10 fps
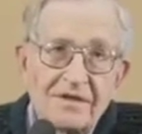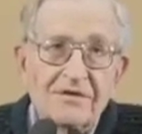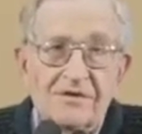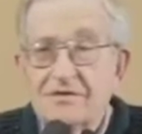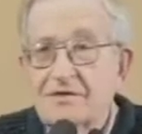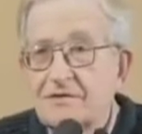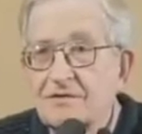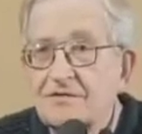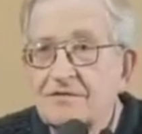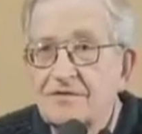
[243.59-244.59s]
Those of you
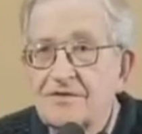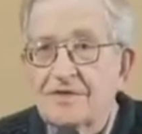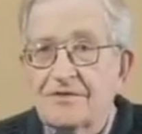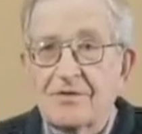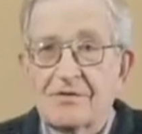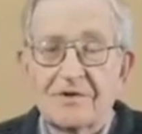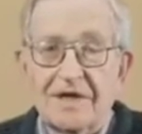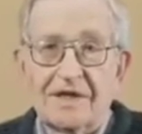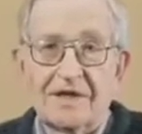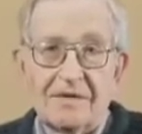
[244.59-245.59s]
who've suffered through
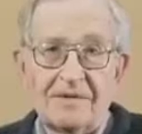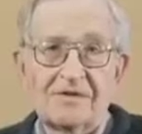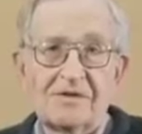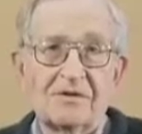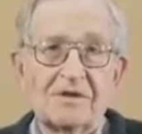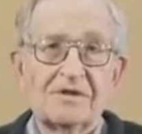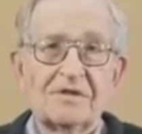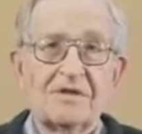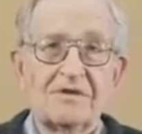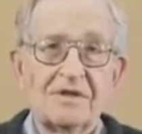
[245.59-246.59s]
an economics
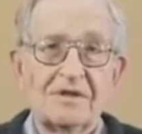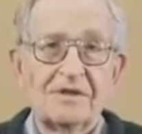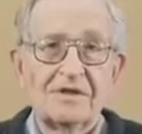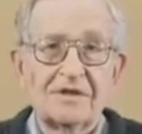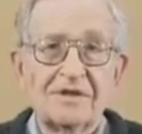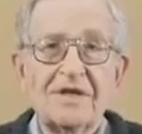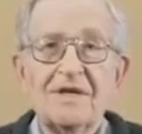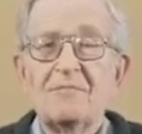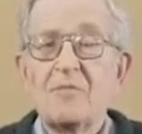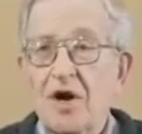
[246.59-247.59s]
course know that
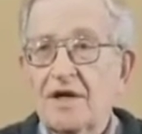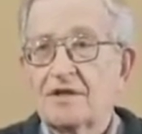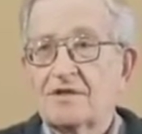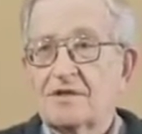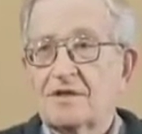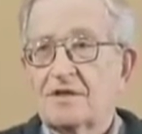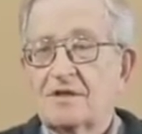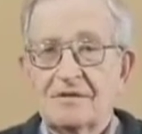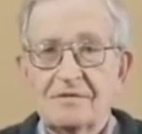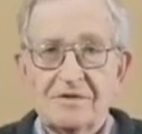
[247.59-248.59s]
markets are
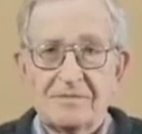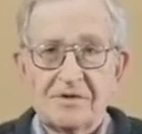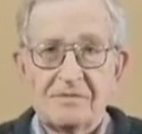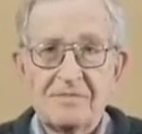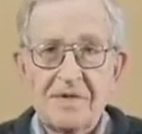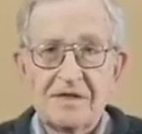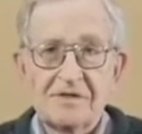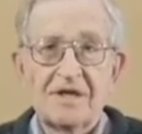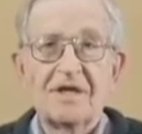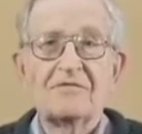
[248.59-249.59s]
supposed to be
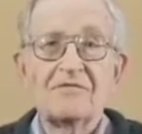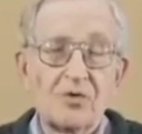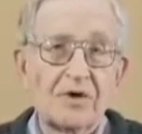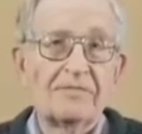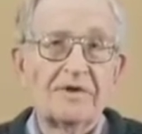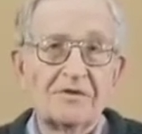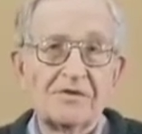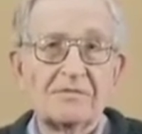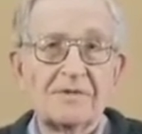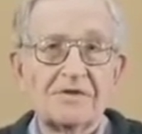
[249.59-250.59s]
based on informed
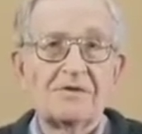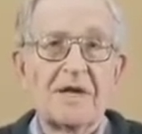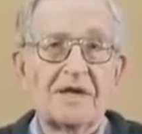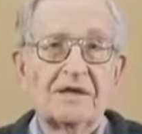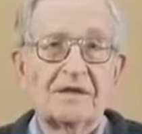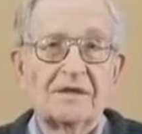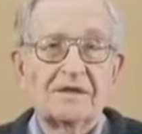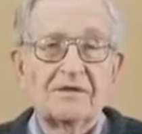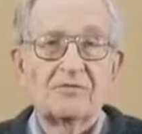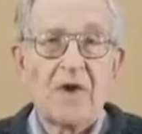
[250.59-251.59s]
consumers making
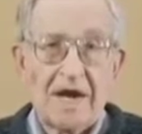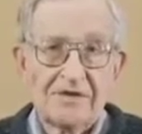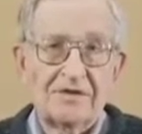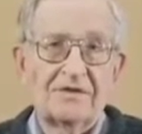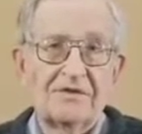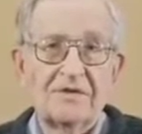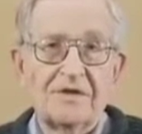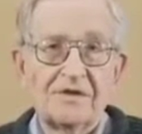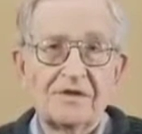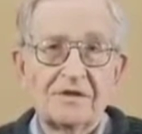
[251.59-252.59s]
rational
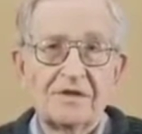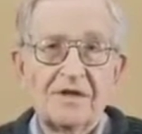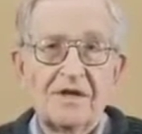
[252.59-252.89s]
choices.